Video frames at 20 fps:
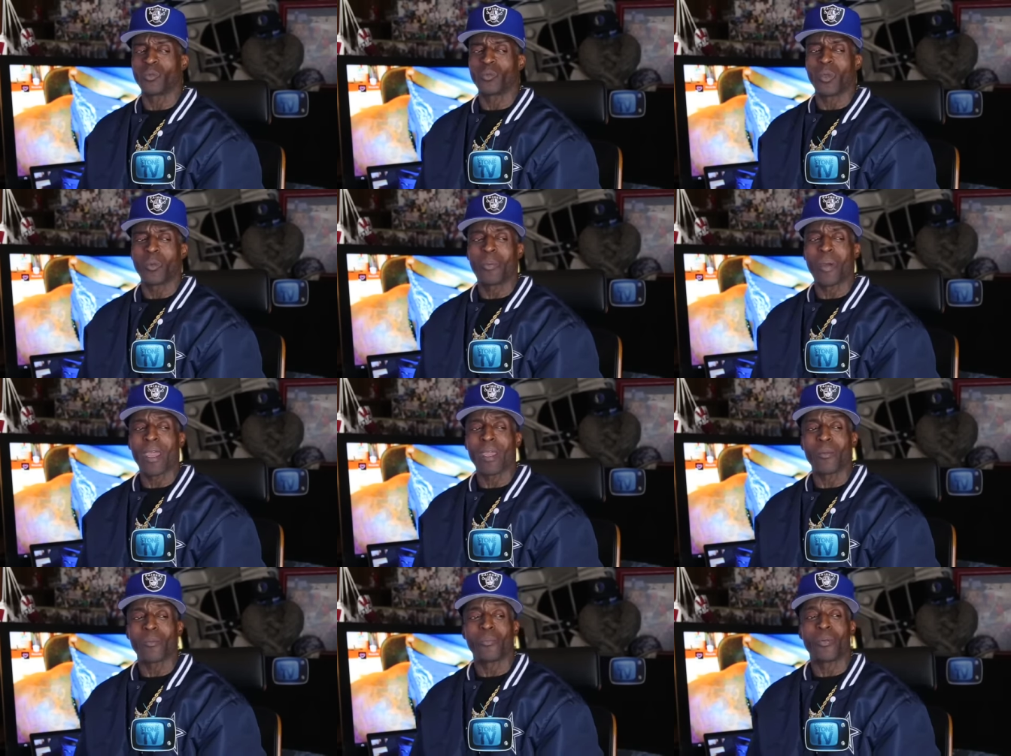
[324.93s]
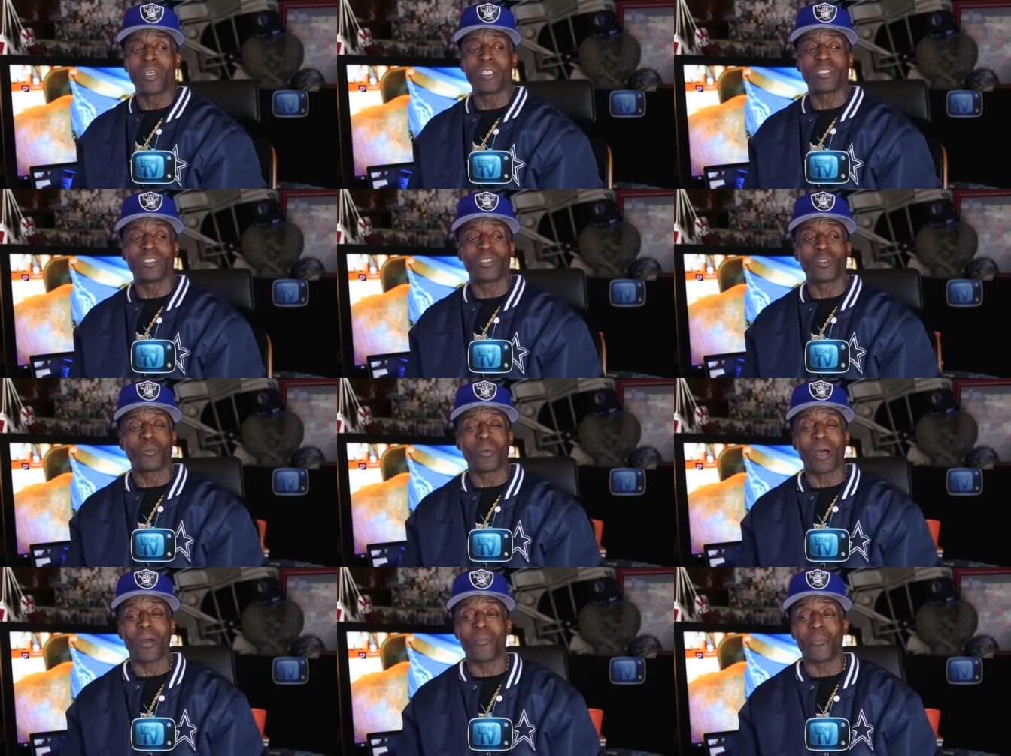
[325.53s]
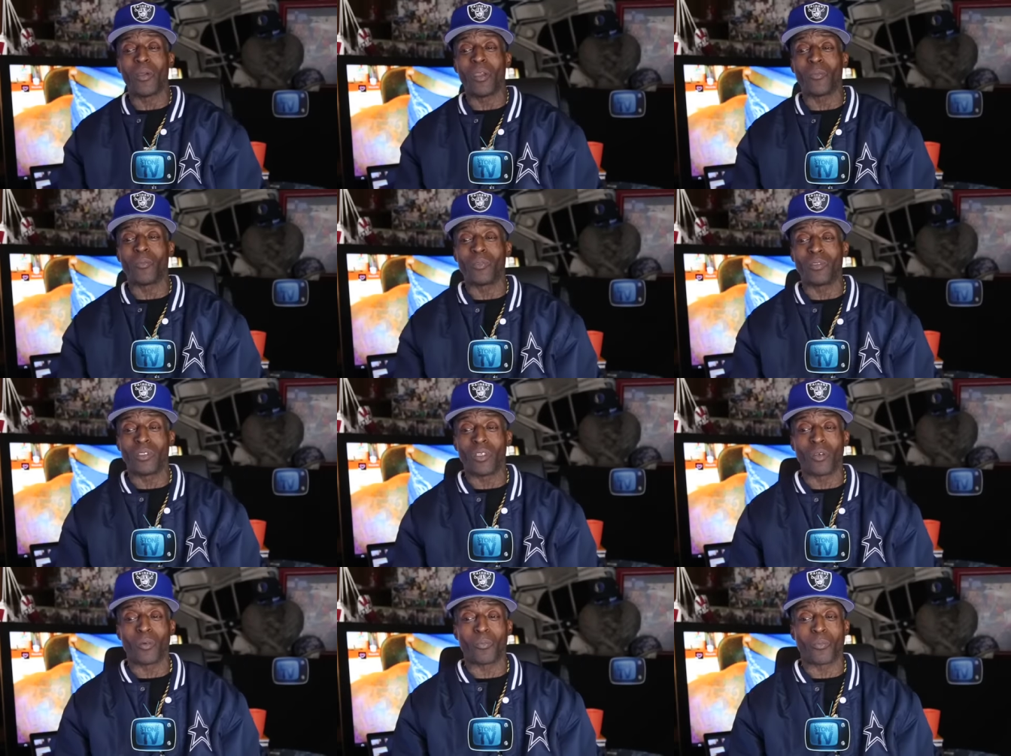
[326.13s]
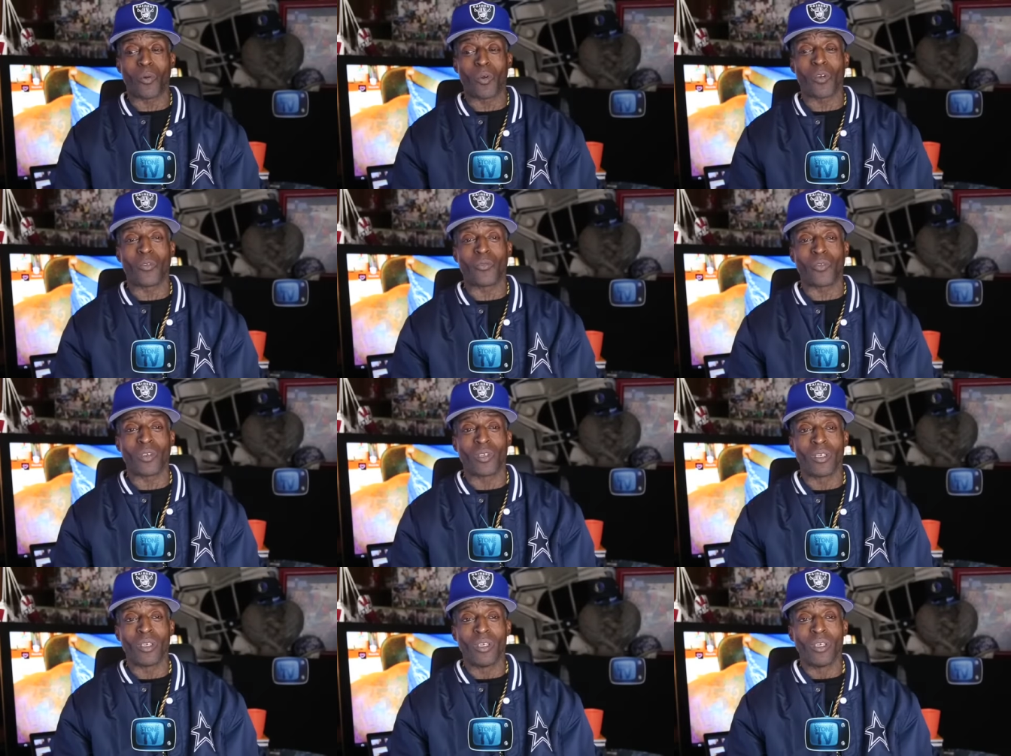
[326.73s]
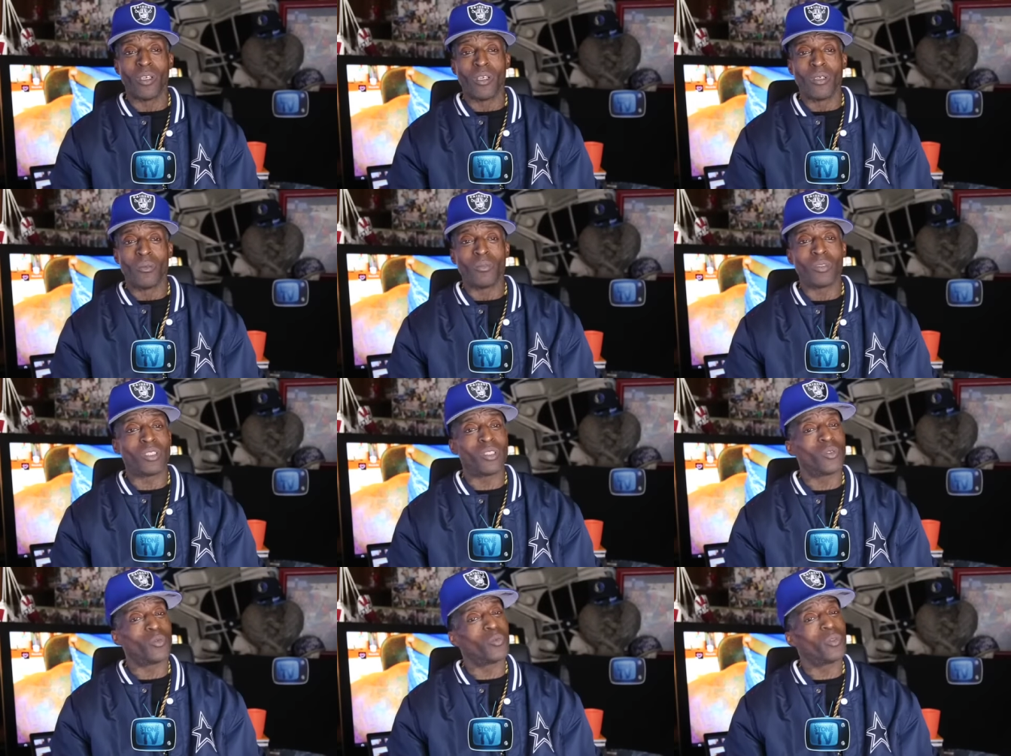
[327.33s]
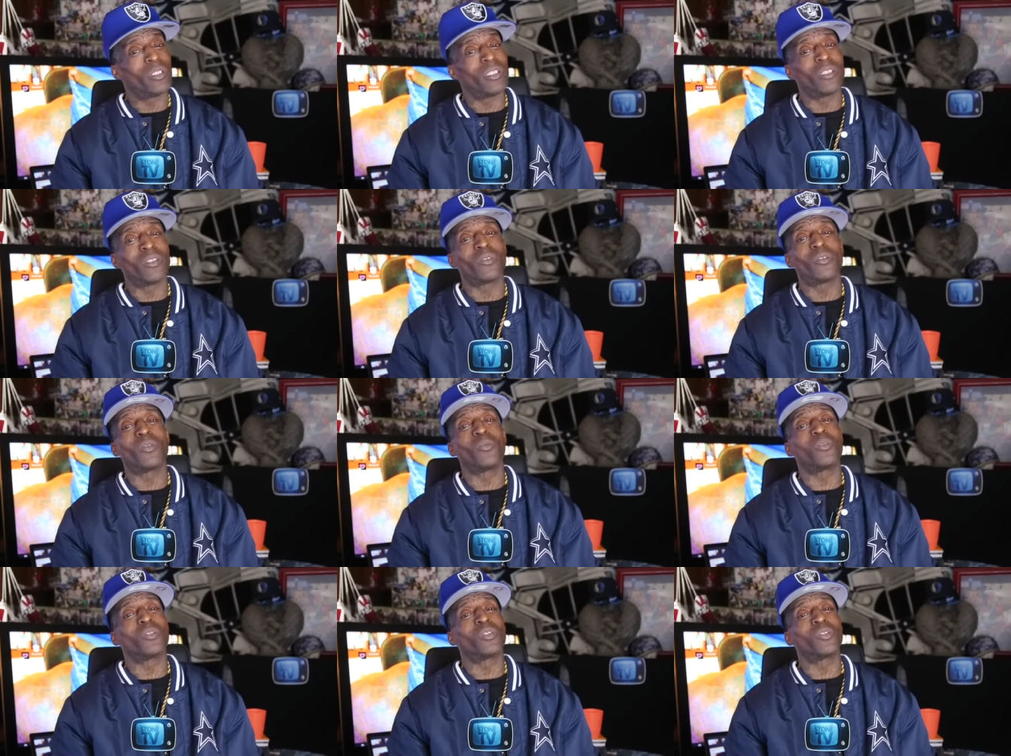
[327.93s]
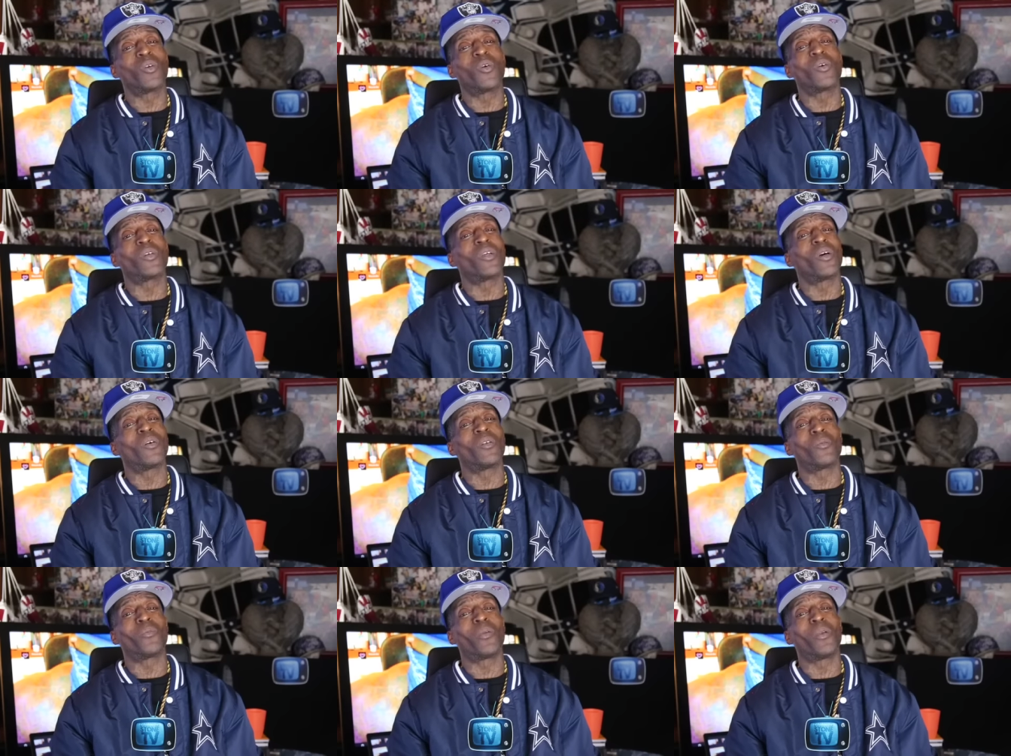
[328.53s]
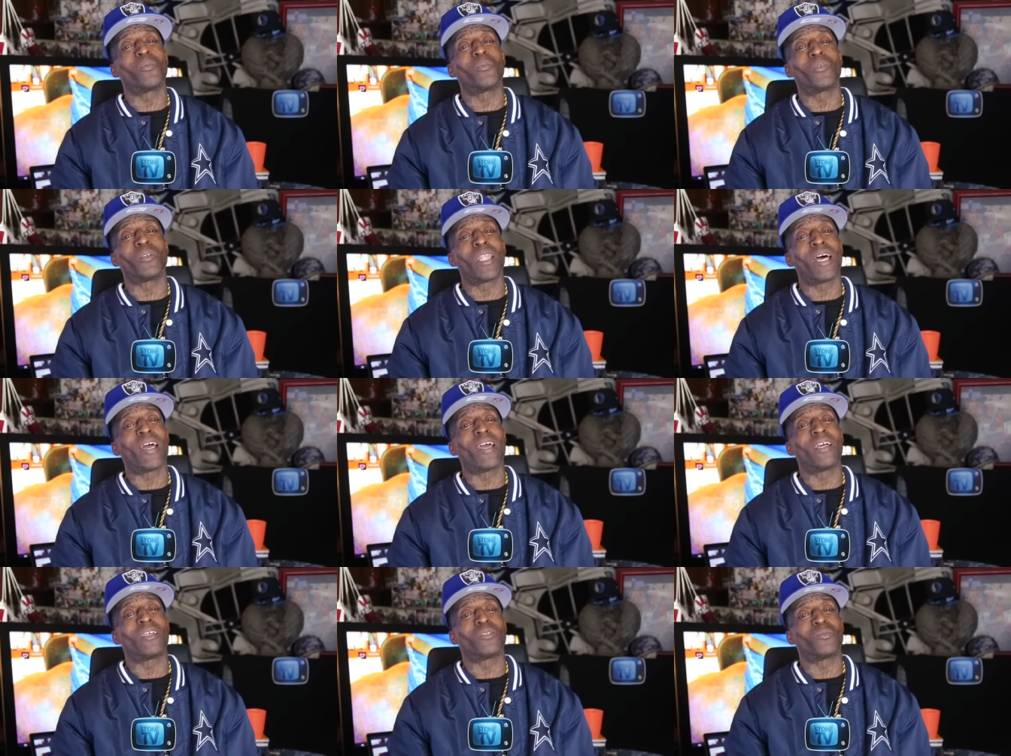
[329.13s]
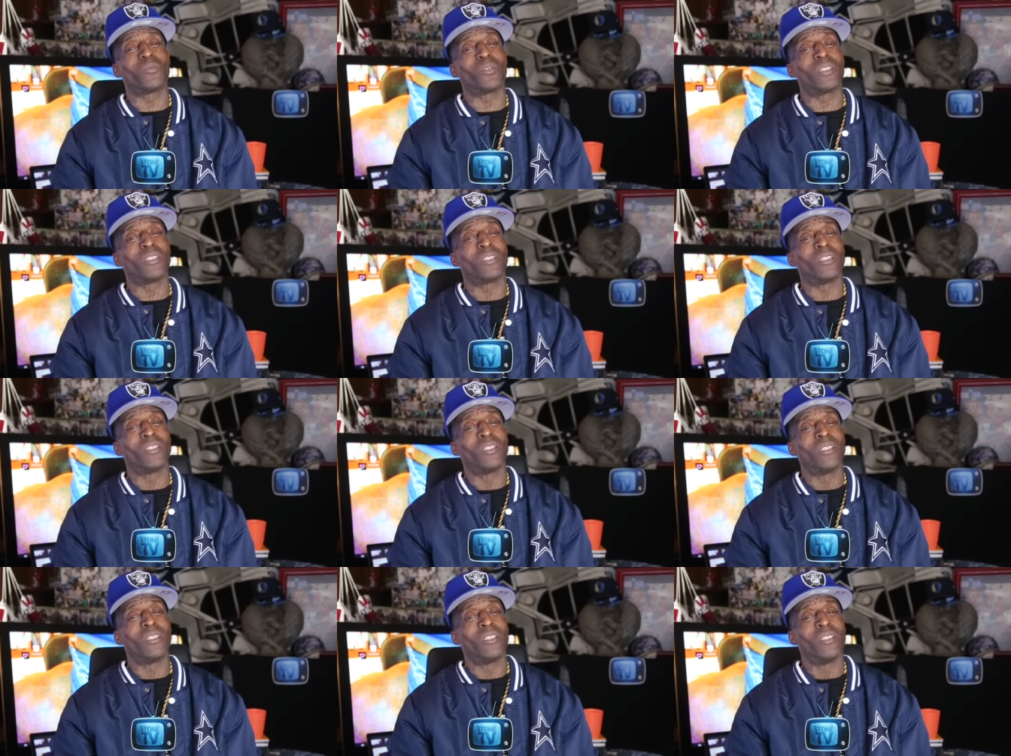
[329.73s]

we paint pictures about people, you know, perfect, but you really don't know what's going on in people's lives, man.